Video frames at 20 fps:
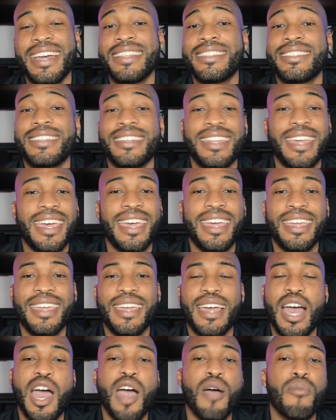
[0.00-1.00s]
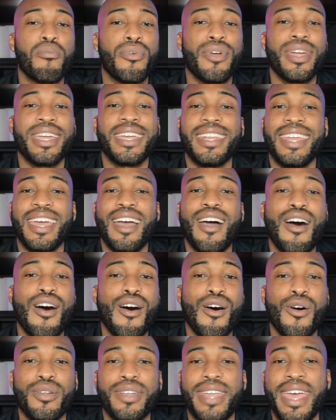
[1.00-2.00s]
Today, I'm breaking it
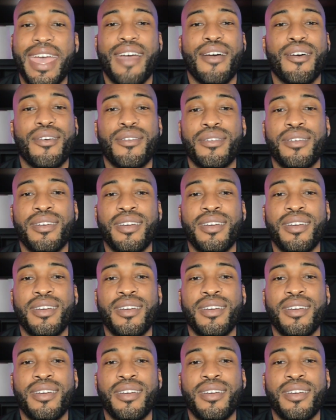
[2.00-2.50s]
all down.